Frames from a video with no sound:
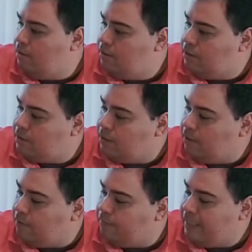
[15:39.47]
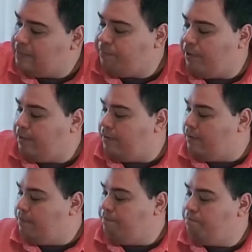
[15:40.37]
So that's part of
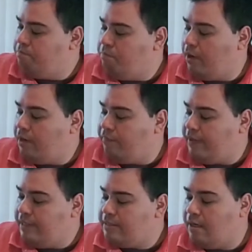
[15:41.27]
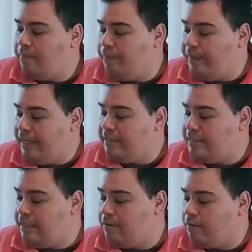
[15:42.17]
it. It's not a
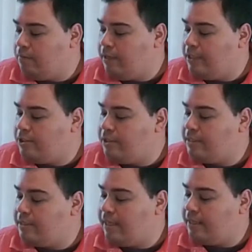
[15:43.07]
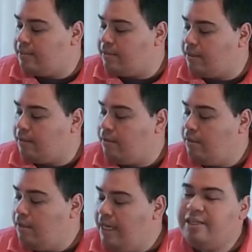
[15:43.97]
big deal. It's just that
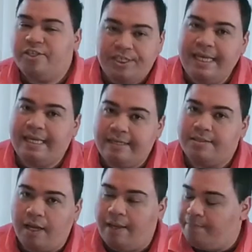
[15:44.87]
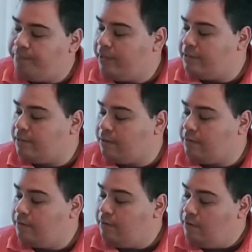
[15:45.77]
it's just taking time. That's all.